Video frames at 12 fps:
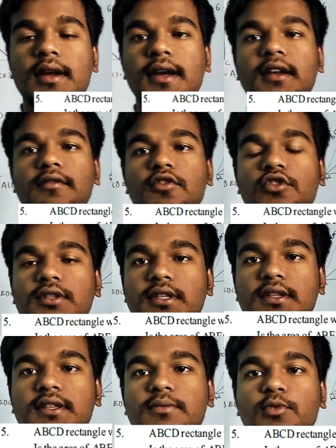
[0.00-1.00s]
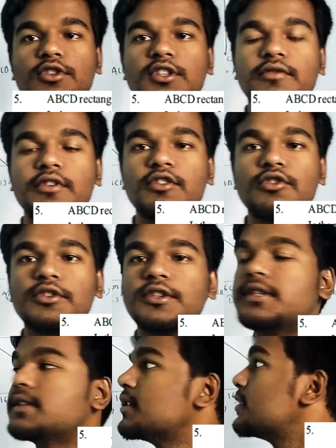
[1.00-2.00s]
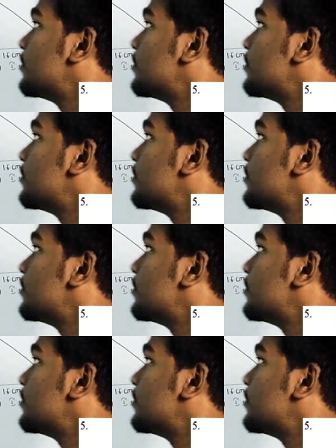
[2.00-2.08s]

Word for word: Hello viewers, in this module we are going to discuss